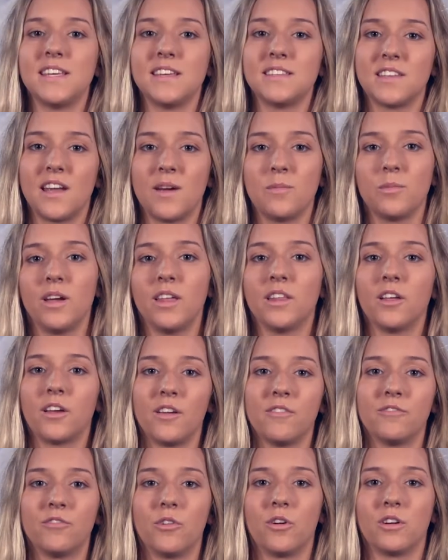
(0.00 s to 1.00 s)
season I'm really
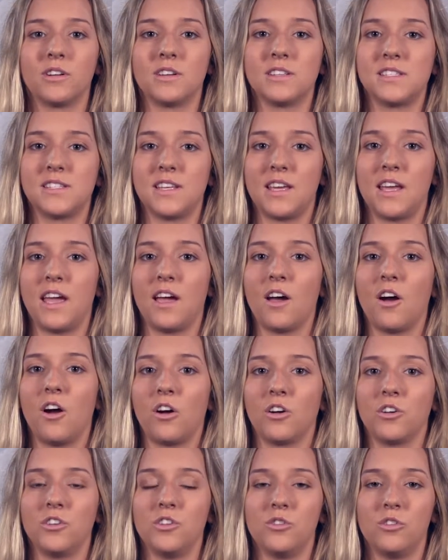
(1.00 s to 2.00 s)
looking forward to seeing our
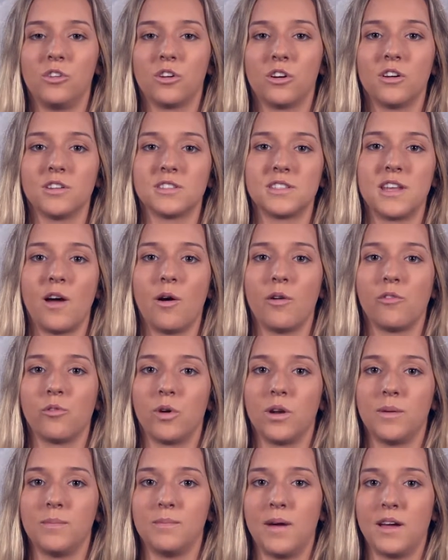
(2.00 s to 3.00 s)
new girls and how
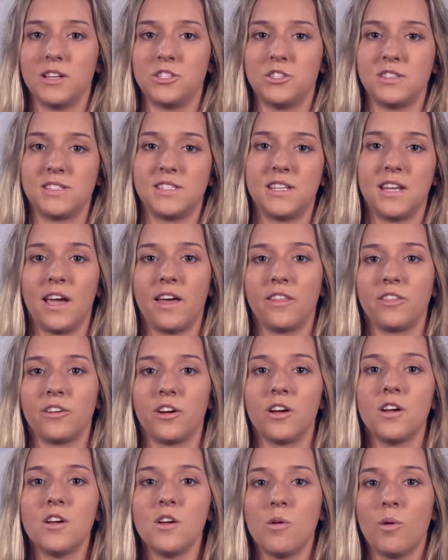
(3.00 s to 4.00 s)
everyone meshes together.
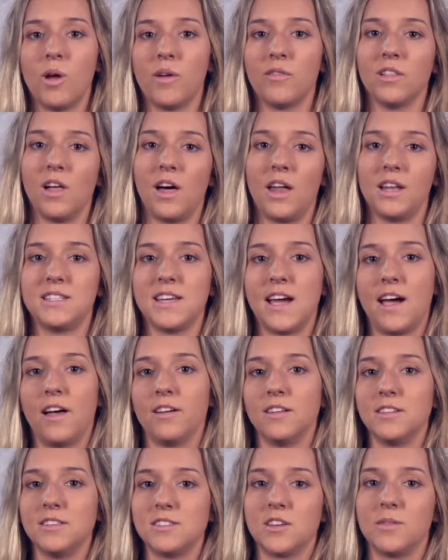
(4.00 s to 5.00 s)
We have a lot of
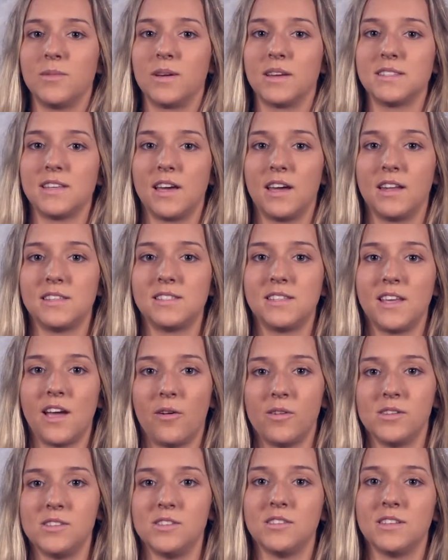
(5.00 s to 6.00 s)
talent, so I'm excited to see how
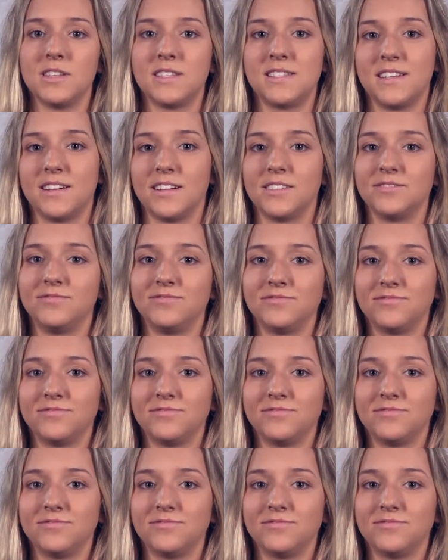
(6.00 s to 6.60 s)
we do this year.